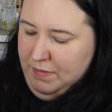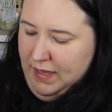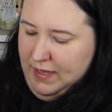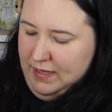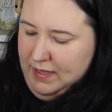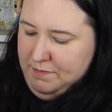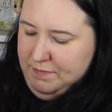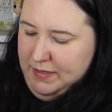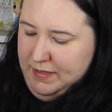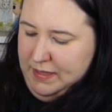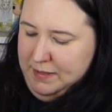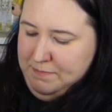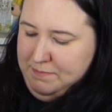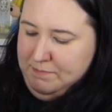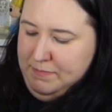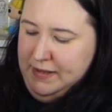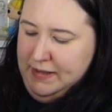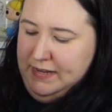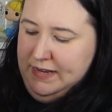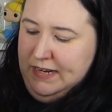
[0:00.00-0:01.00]
baby
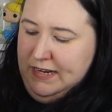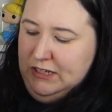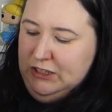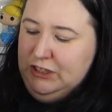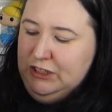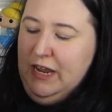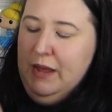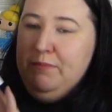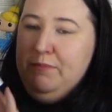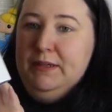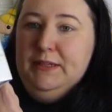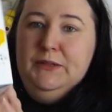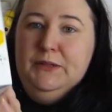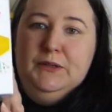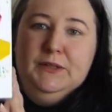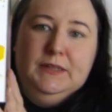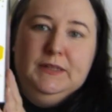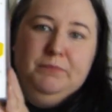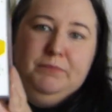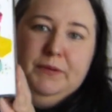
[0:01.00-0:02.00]
mini shape
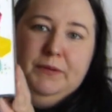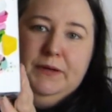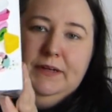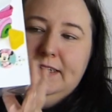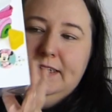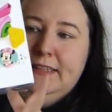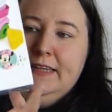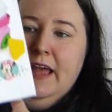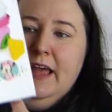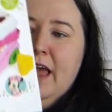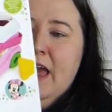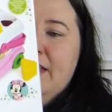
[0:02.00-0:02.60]
sorter bus.